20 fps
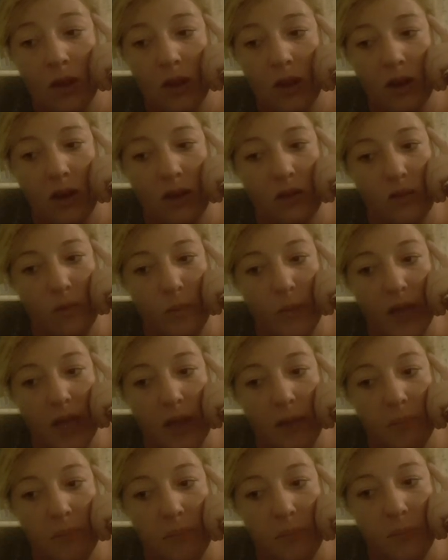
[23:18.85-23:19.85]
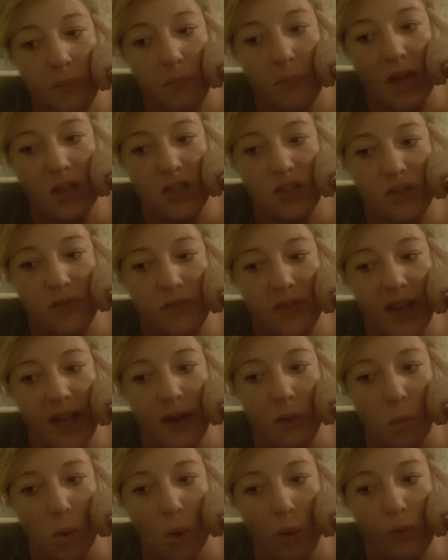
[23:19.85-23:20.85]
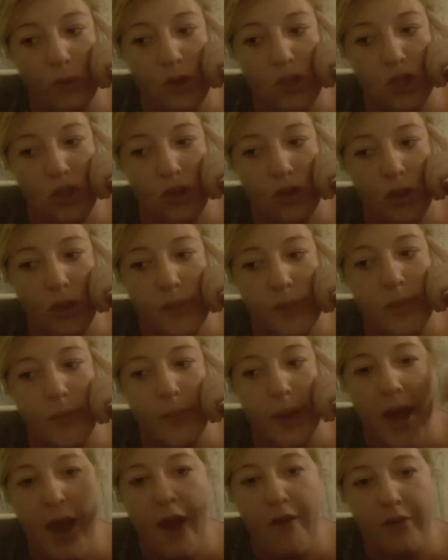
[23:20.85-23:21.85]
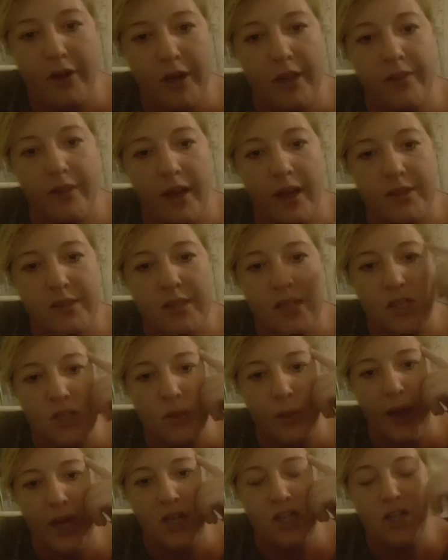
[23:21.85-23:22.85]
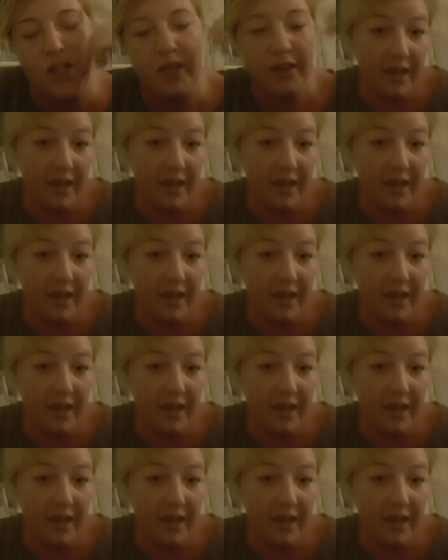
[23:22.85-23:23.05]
You know what I mean? Makes you think, what would you do as a parent in that situation?